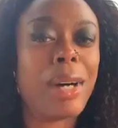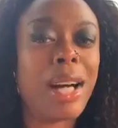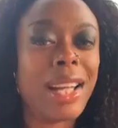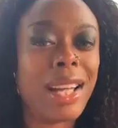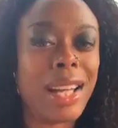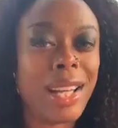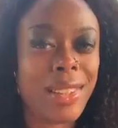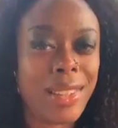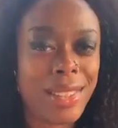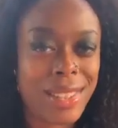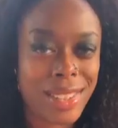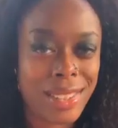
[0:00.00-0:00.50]
my
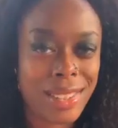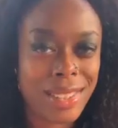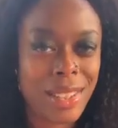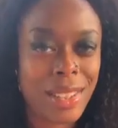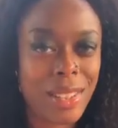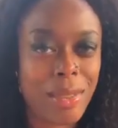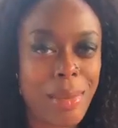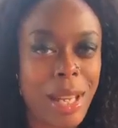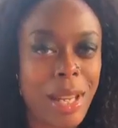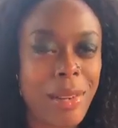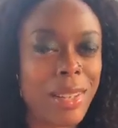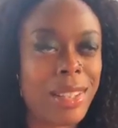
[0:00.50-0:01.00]
house,
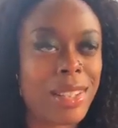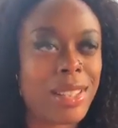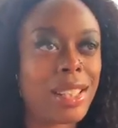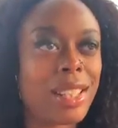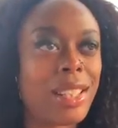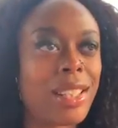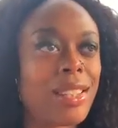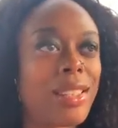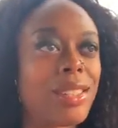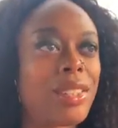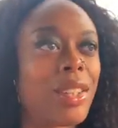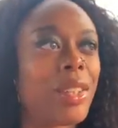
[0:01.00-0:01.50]
my
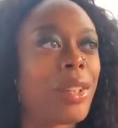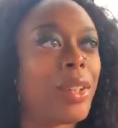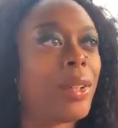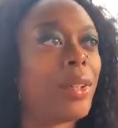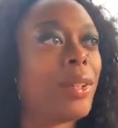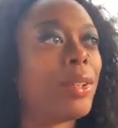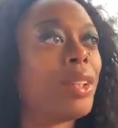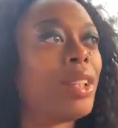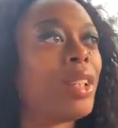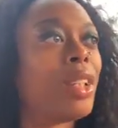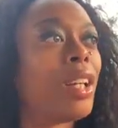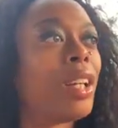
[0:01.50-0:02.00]
residence. So
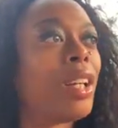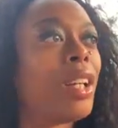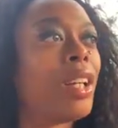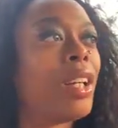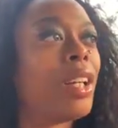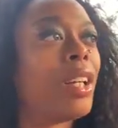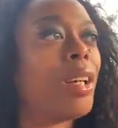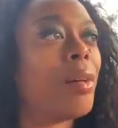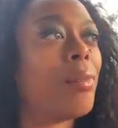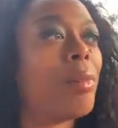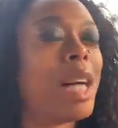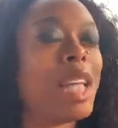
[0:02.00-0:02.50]

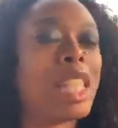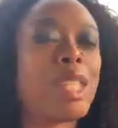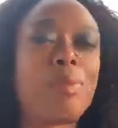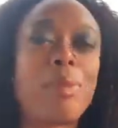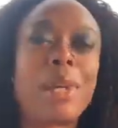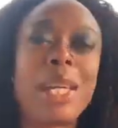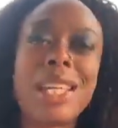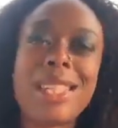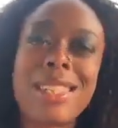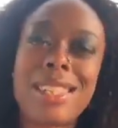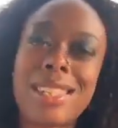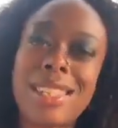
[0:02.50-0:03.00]
my
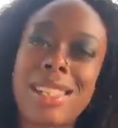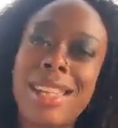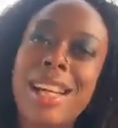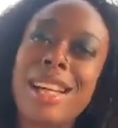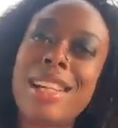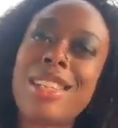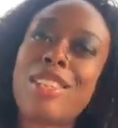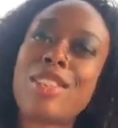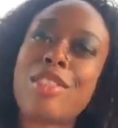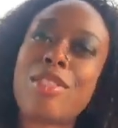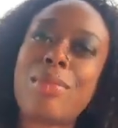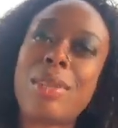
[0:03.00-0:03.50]
space
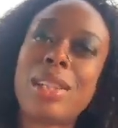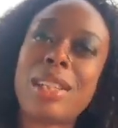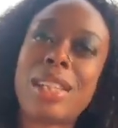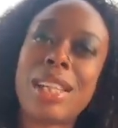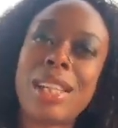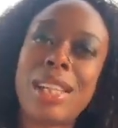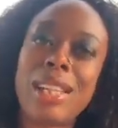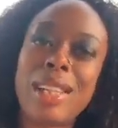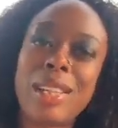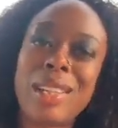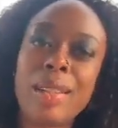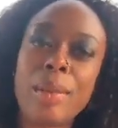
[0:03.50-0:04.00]
kind of
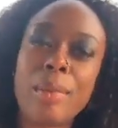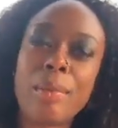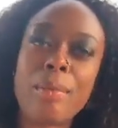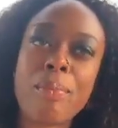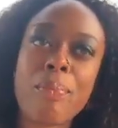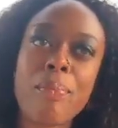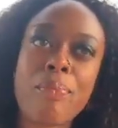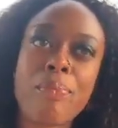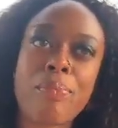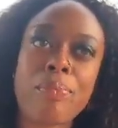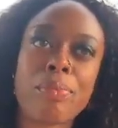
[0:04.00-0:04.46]
became